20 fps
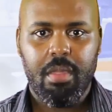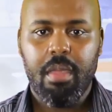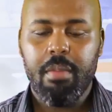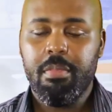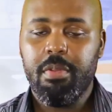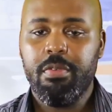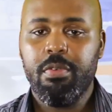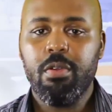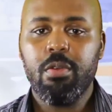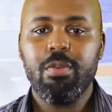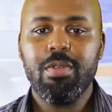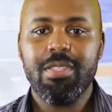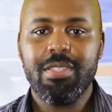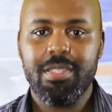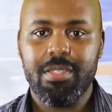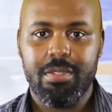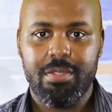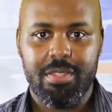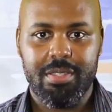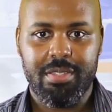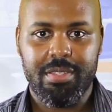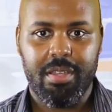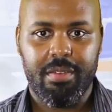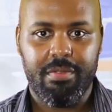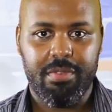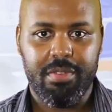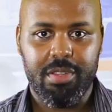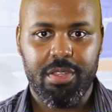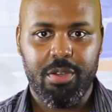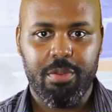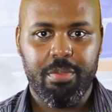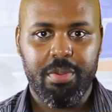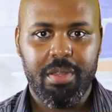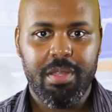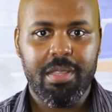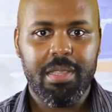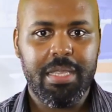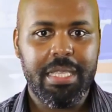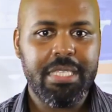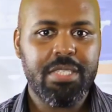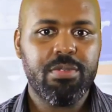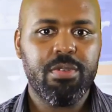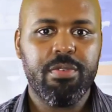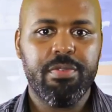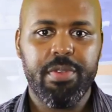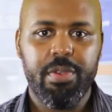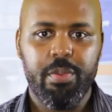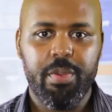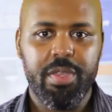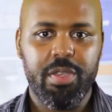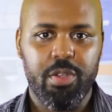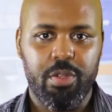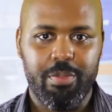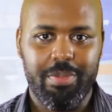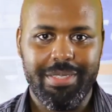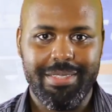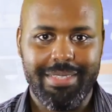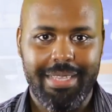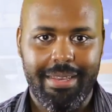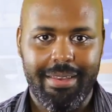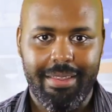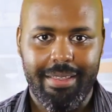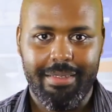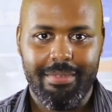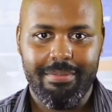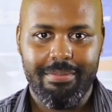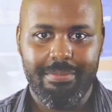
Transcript: Before we seal this envelope, let's review what you'll be sending.